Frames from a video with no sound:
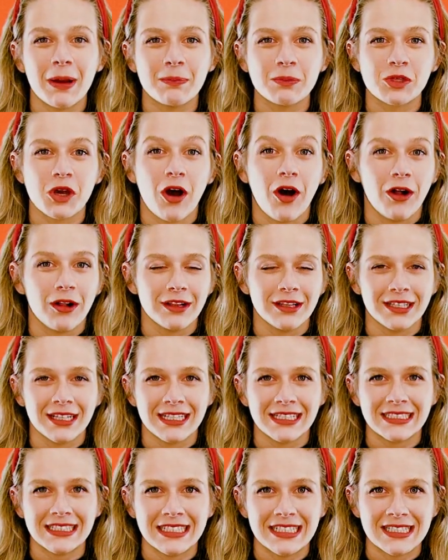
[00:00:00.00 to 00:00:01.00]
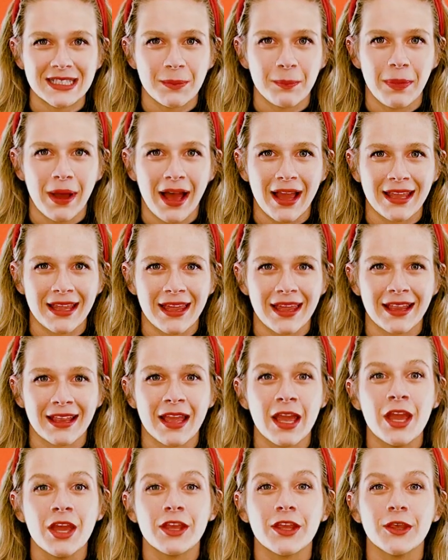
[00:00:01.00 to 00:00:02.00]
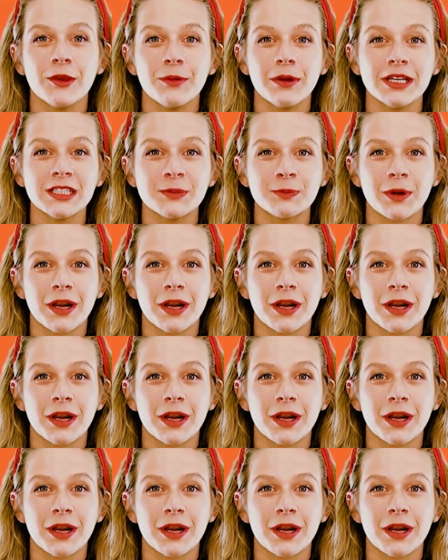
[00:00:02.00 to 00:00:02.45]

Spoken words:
up to holiday season buying, U.S.